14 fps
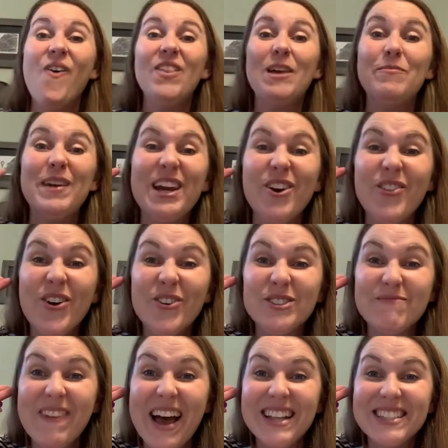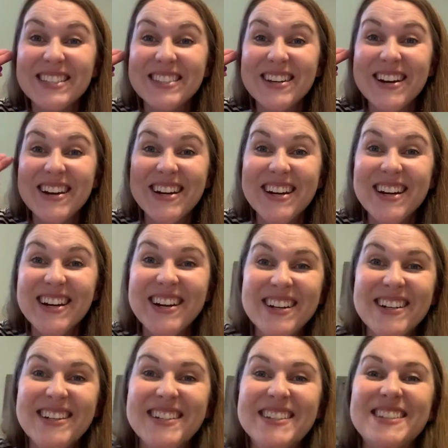Let me hear
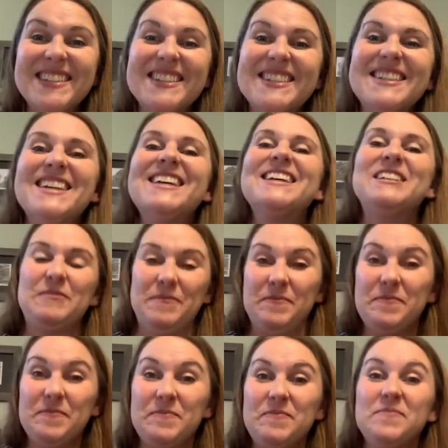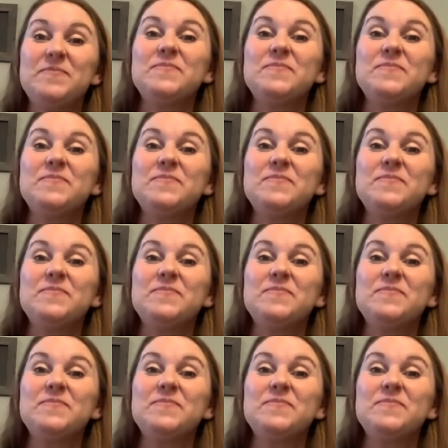those monsters.